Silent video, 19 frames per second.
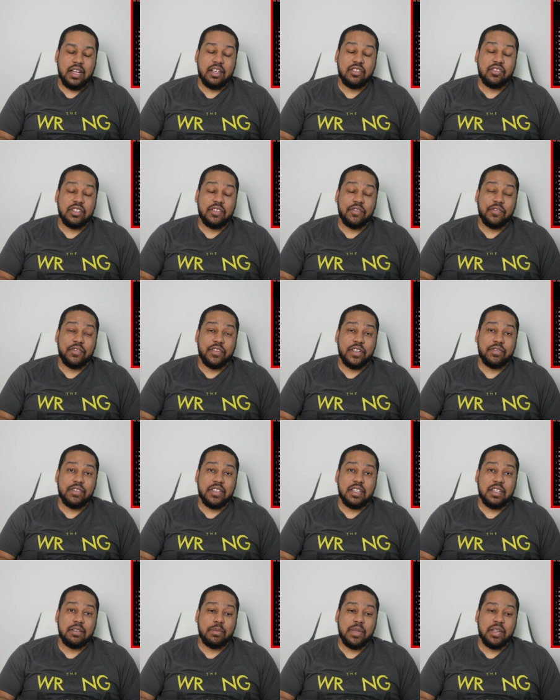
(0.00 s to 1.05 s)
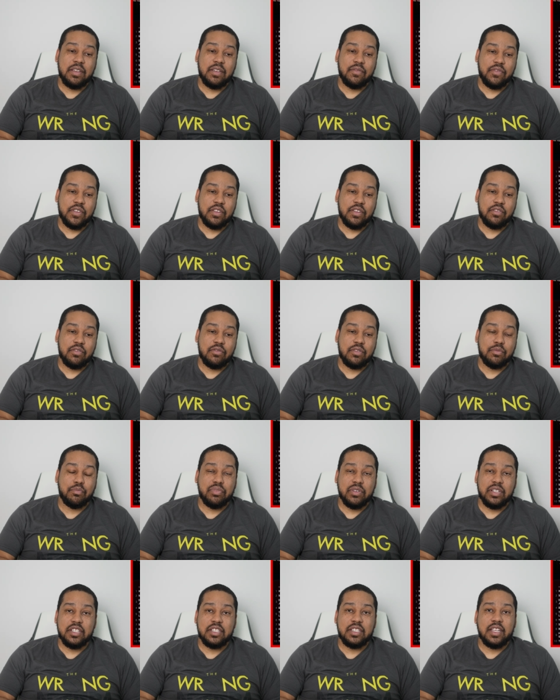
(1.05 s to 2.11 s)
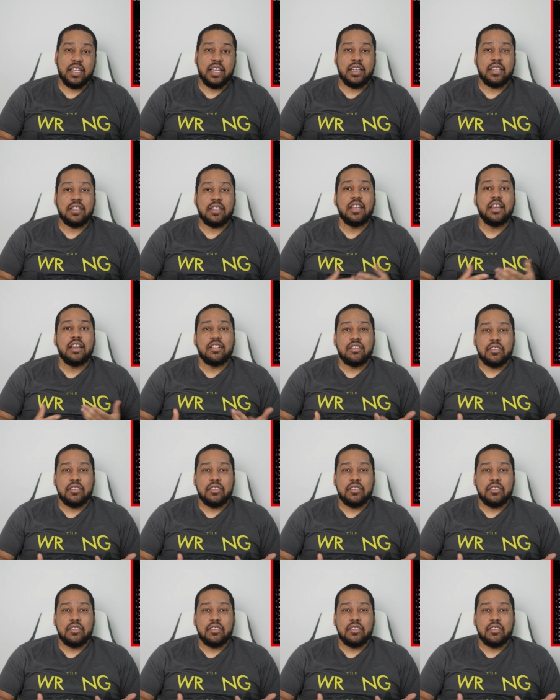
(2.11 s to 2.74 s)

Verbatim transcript: one hundred fifteen million views, Bridgerton,